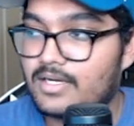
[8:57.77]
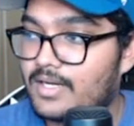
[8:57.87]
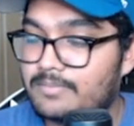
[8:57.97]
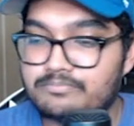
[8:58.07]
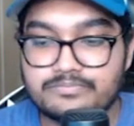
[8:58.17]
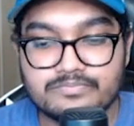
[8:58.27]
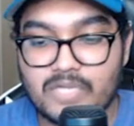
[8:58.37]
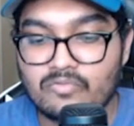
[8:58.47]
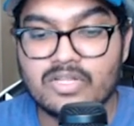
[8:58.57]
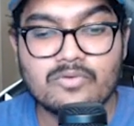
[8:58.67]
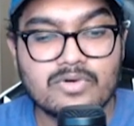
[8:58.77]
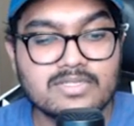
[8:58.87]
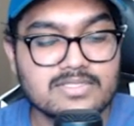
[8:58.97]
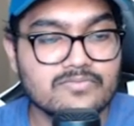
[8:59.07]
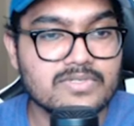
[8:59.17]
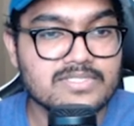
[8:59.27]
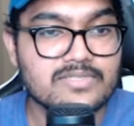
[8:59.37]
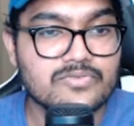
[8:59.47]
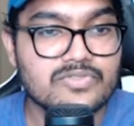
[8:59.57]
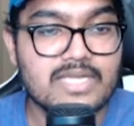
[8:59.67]
I really want to
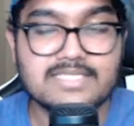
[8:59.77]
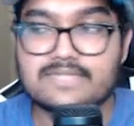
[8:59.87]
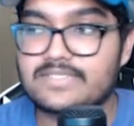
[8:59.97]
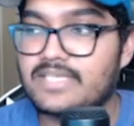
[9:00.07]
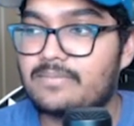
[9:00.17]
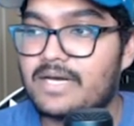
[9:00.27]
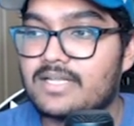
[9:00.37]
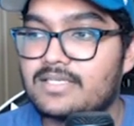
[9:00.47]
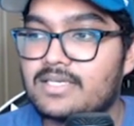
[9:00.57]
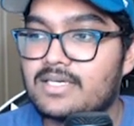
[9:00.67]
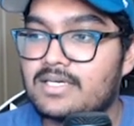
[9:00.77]
see what you guys have to say about it.